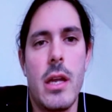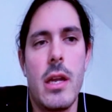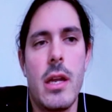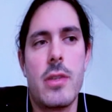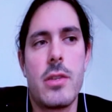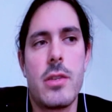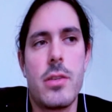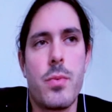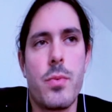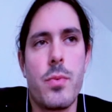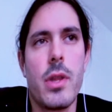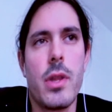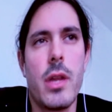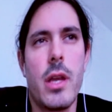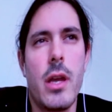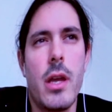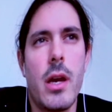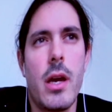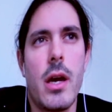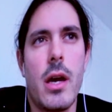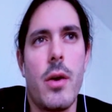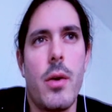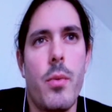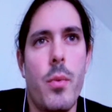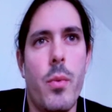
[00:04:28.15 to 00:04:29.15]
and it's
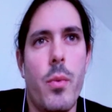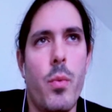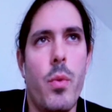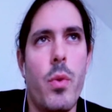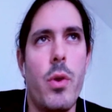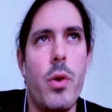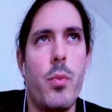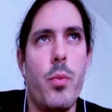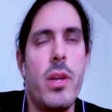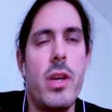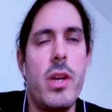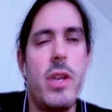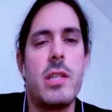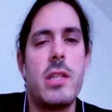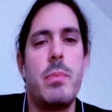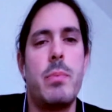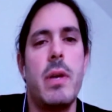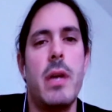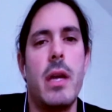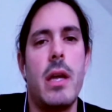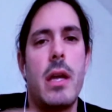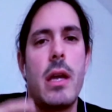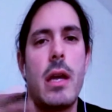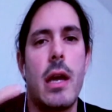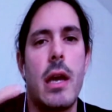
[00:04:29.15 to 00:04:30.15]
really when
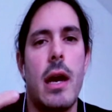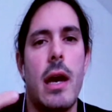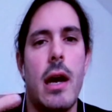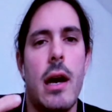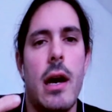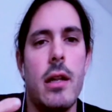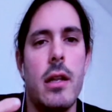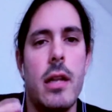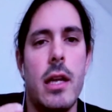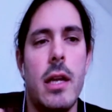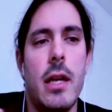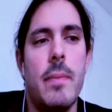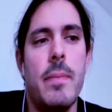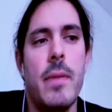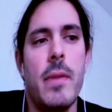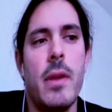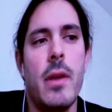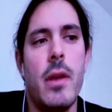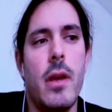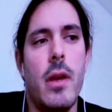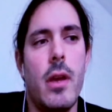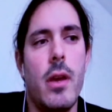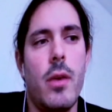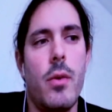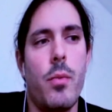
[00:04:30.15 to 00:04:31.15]
we speak
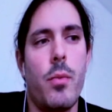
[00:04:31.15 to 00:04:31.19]
Kali,